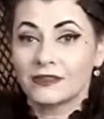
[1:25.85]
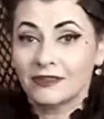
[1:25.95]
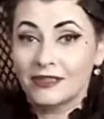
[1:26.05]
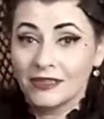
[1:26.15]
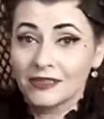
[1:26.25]

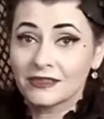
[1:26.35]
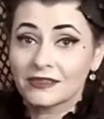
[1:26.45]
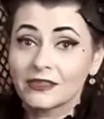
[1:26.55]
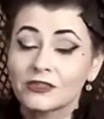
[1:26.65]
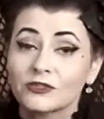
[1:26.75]
this
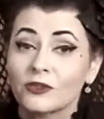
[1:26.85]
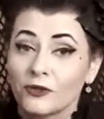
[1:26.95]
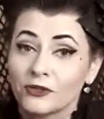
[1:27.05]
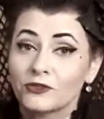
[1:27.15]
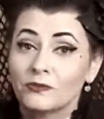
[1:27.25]
is
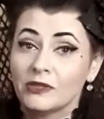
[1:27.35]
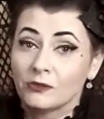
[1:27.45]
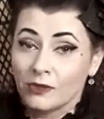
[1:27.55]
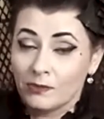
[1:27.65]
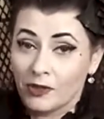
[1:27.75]
going to be
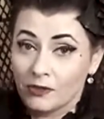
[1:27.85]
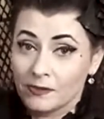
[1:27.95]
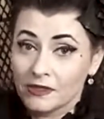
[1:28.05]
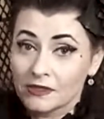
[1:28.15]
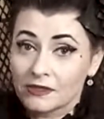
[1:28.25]

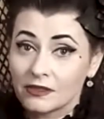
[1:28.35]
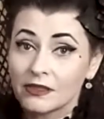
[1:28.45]
repurposed